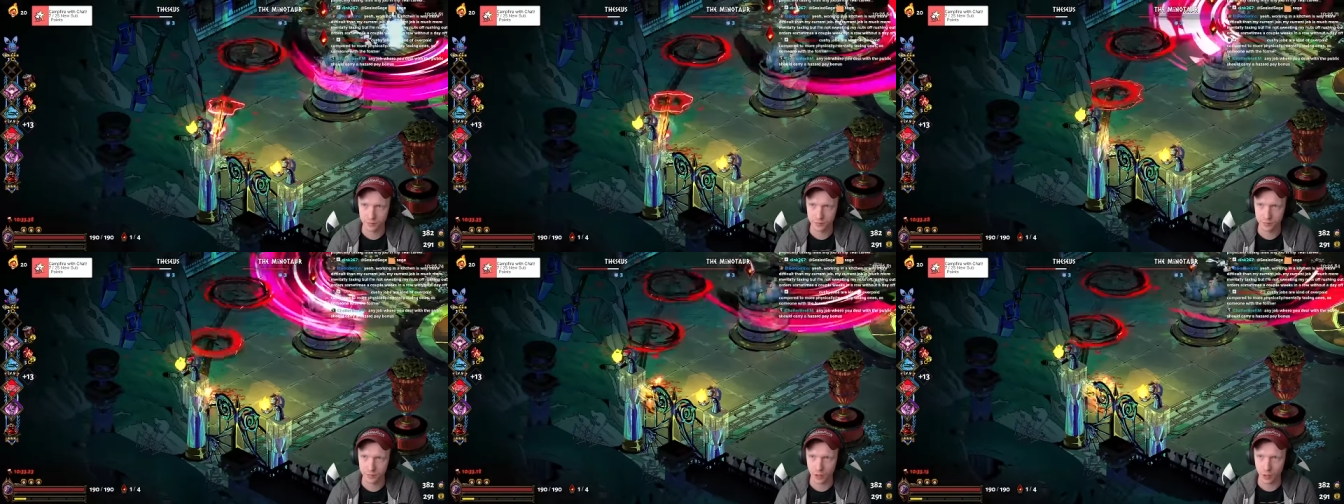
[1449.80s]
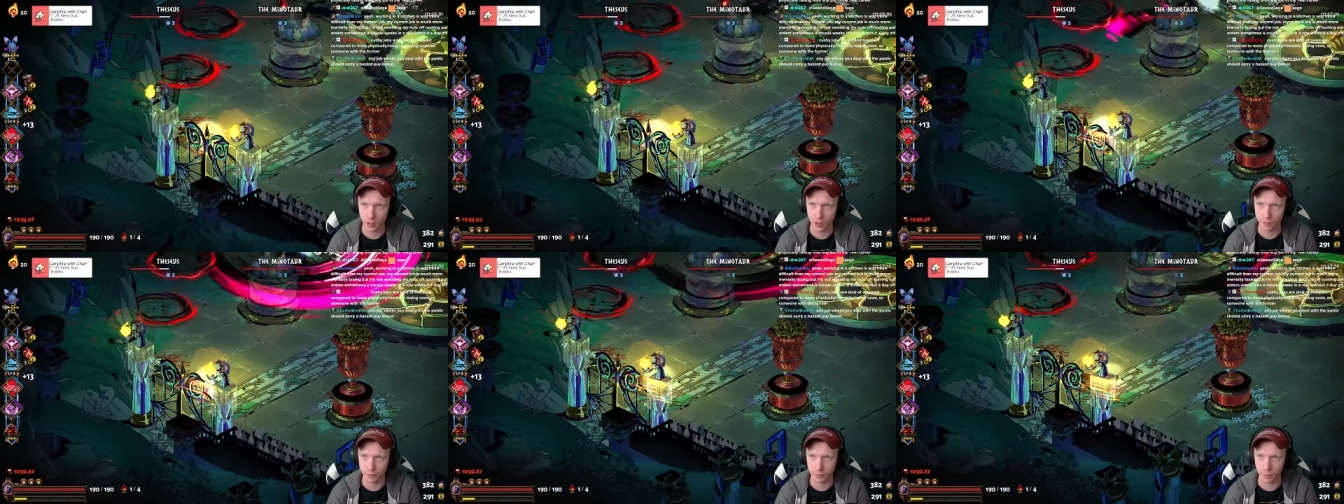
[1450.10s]

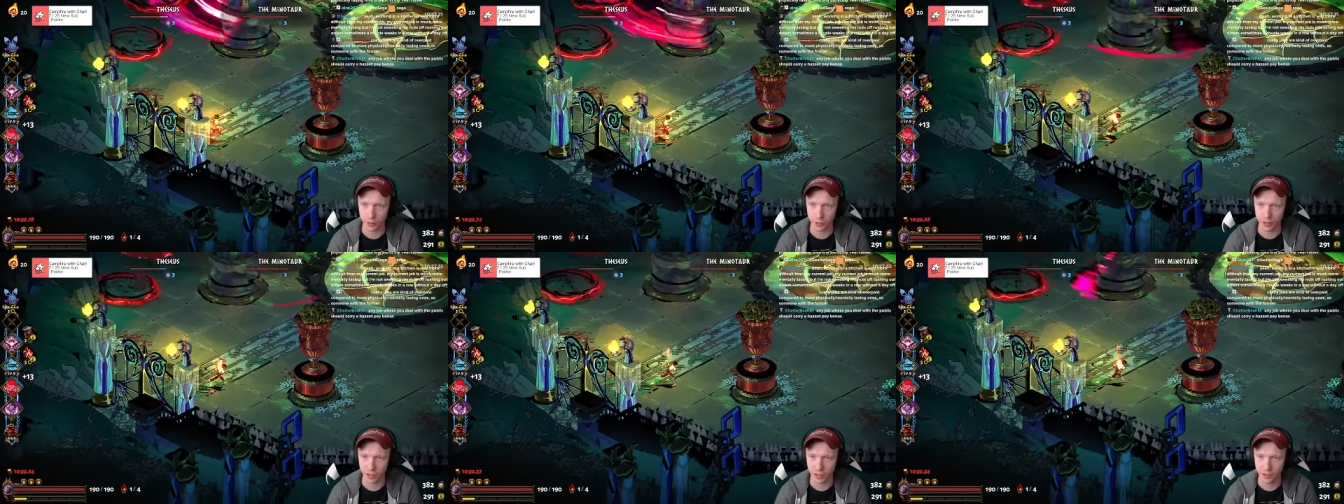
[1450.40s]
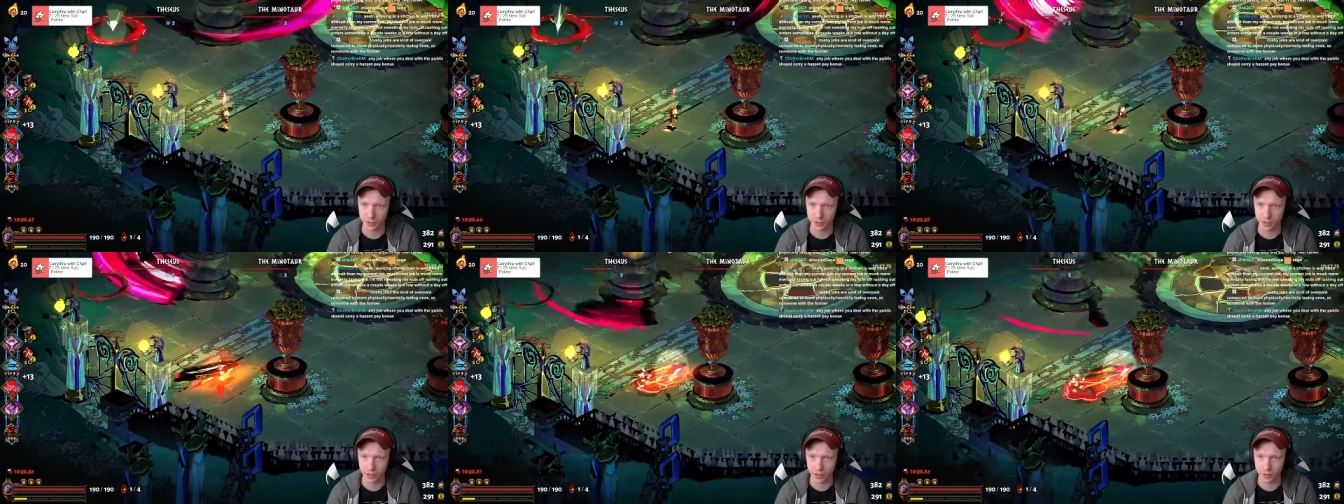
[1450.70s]
yeah,
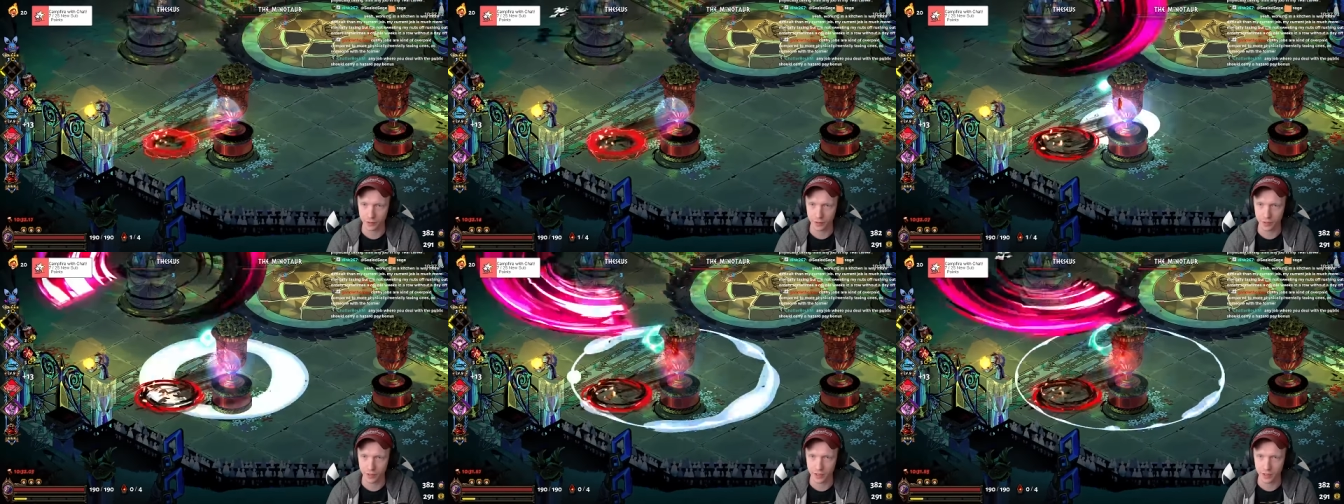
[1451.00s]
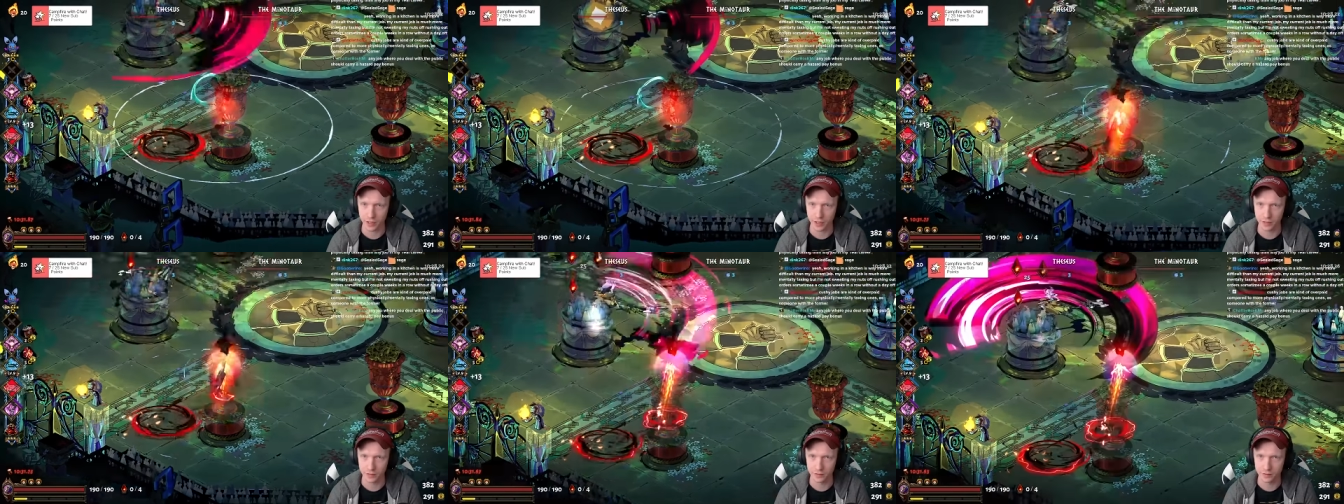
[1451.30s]
forecast, I kind of
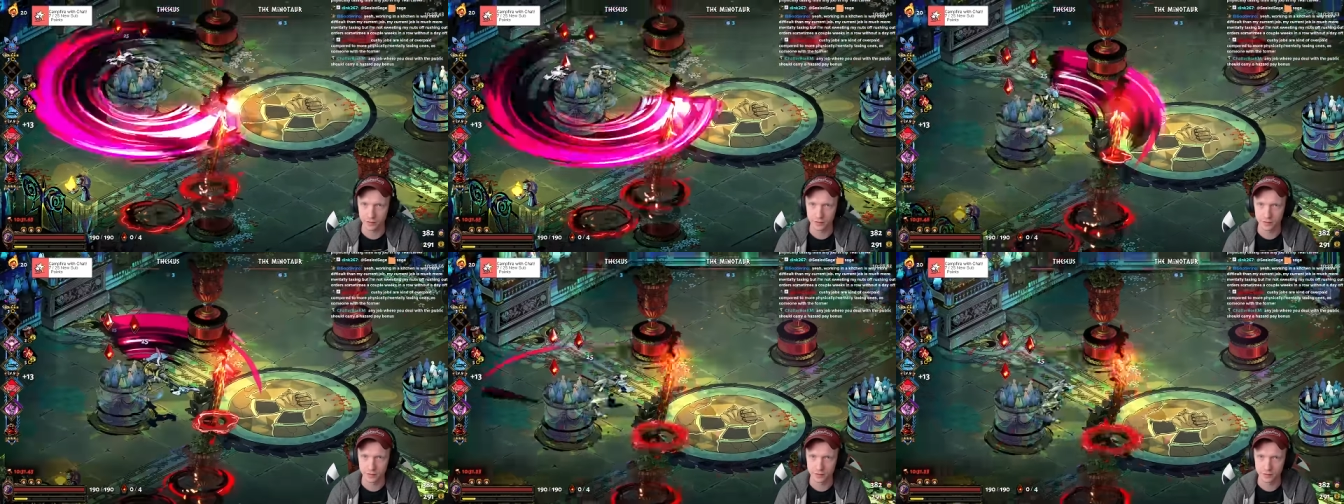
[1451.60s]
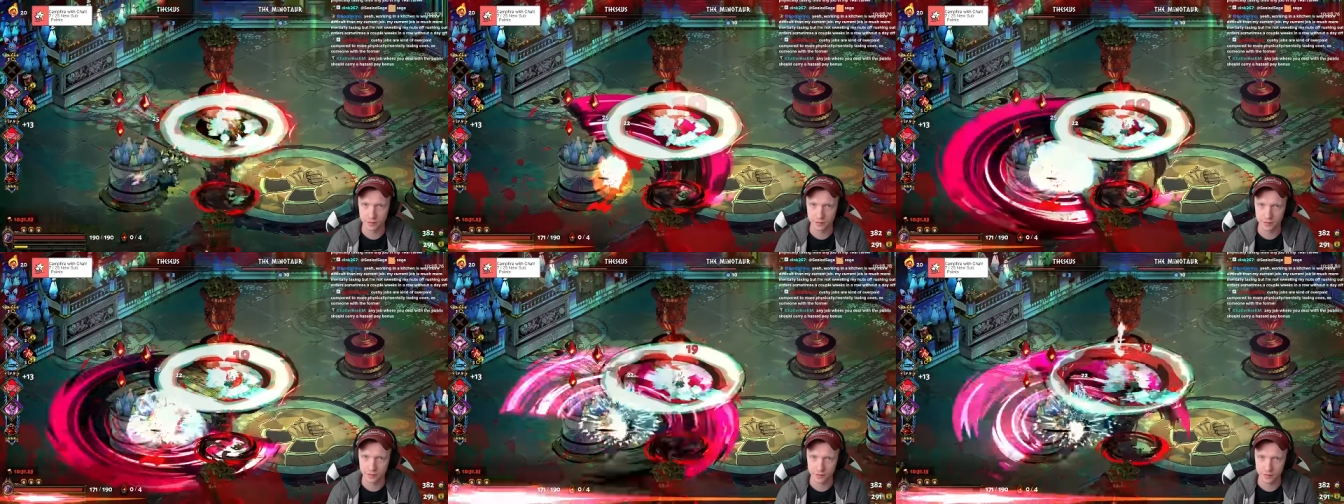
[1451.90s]
forgot.
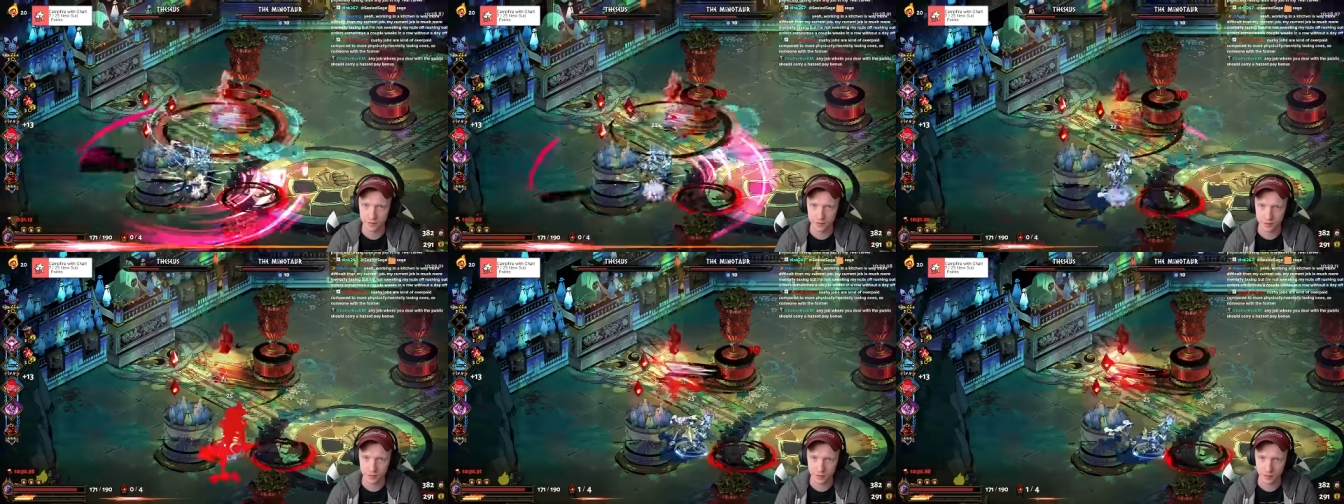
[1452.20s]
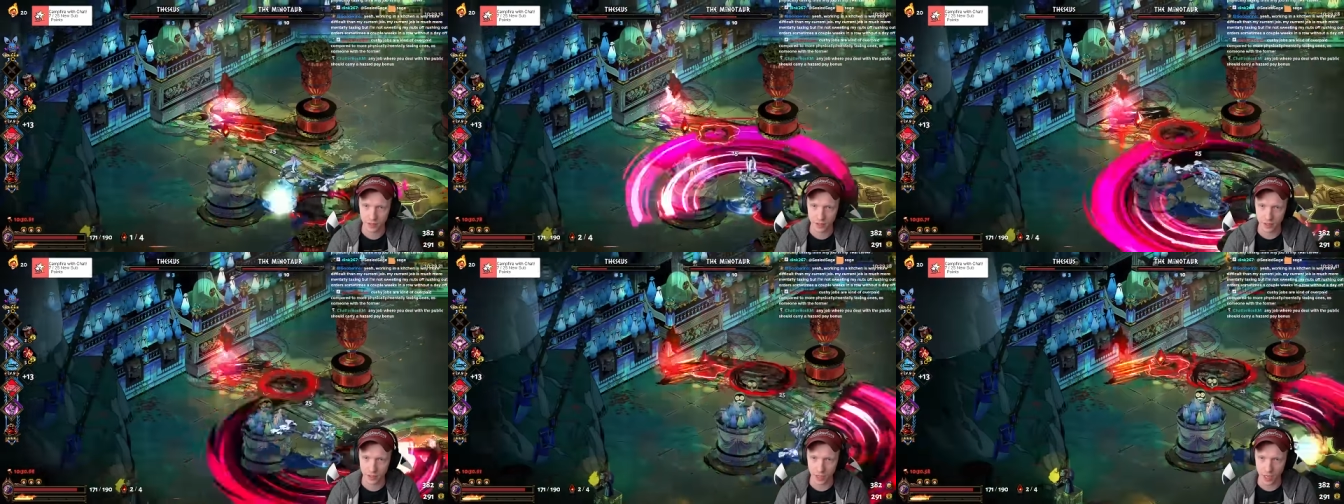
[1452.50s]

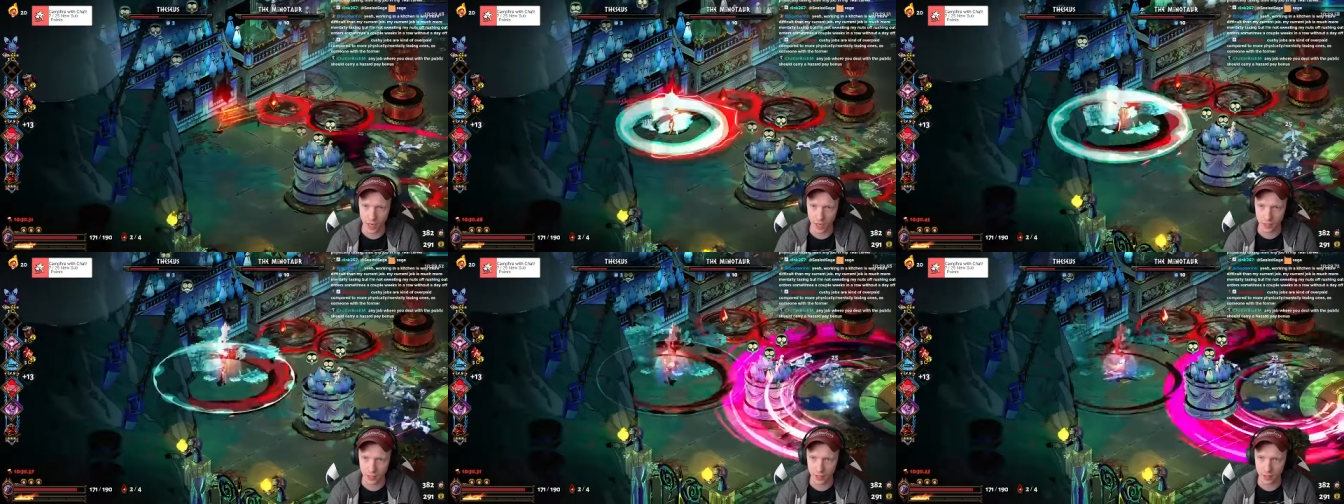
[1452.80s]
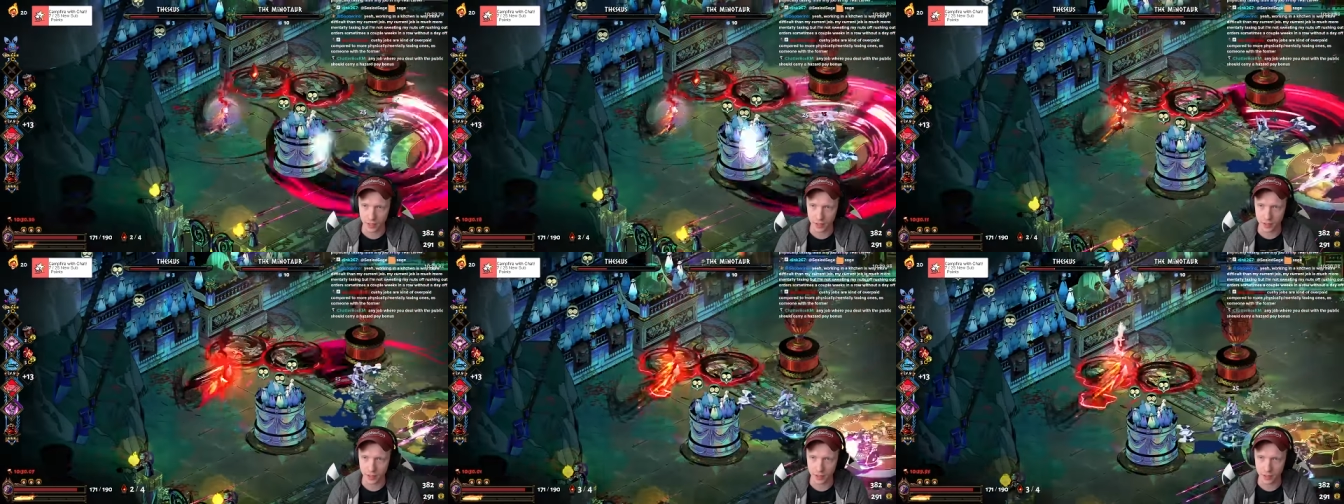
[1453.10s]

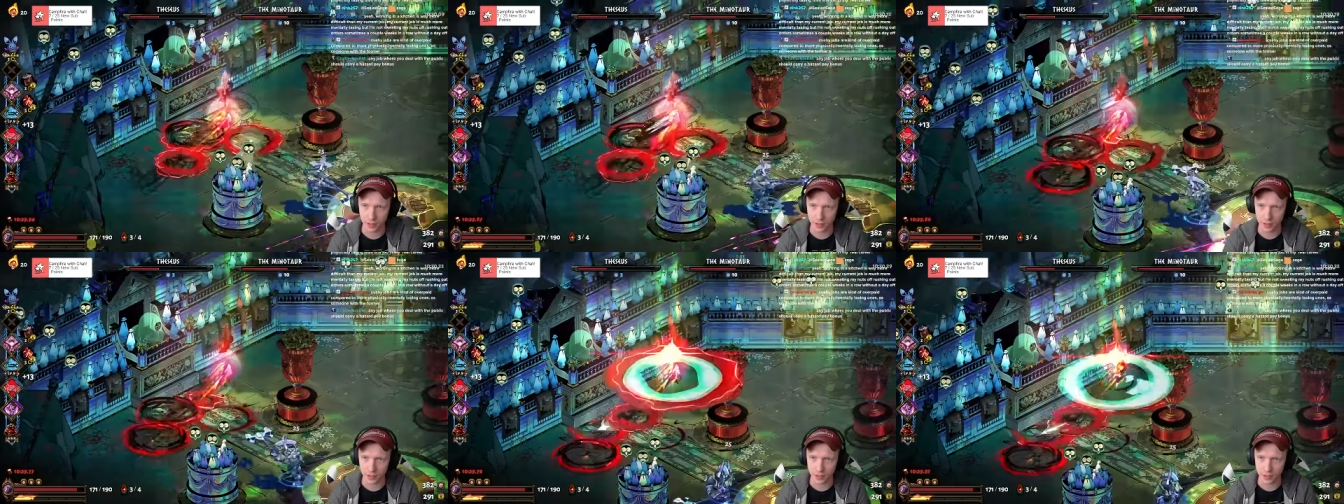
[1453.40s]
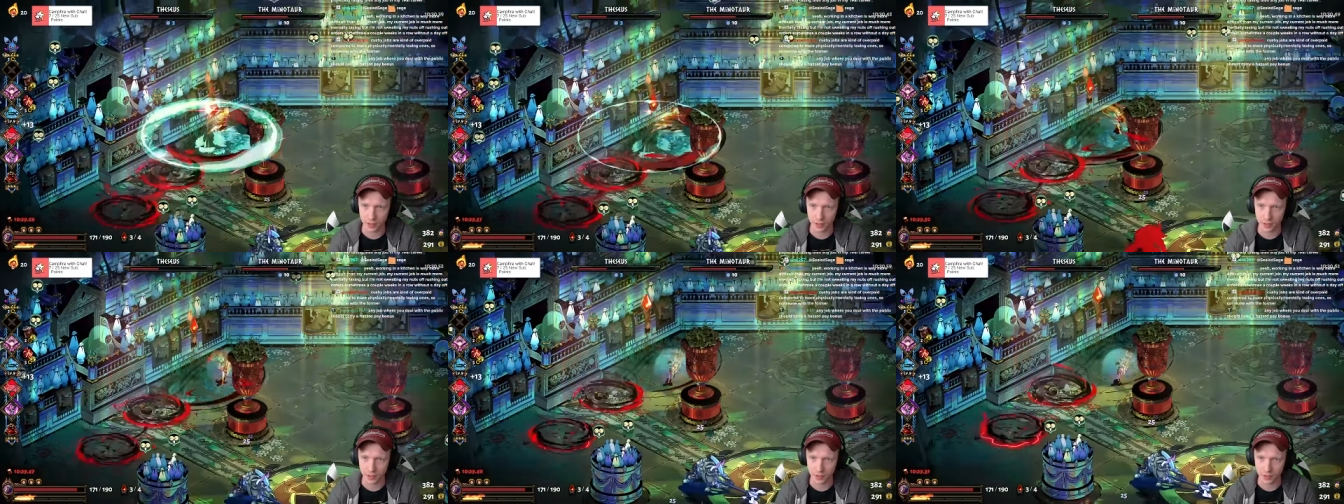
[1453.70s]

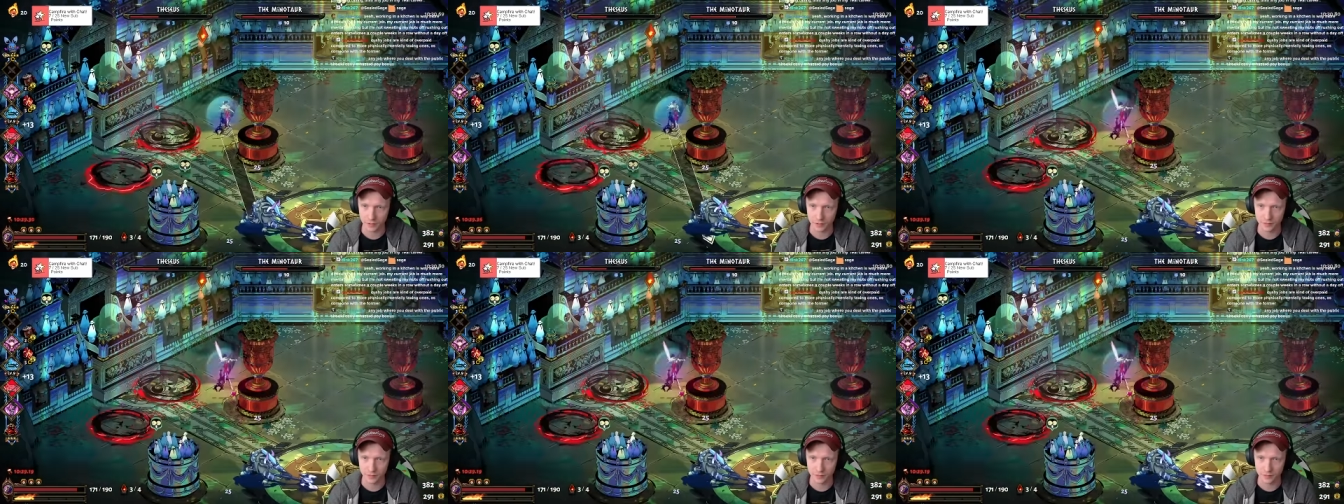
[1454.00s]
Yeah.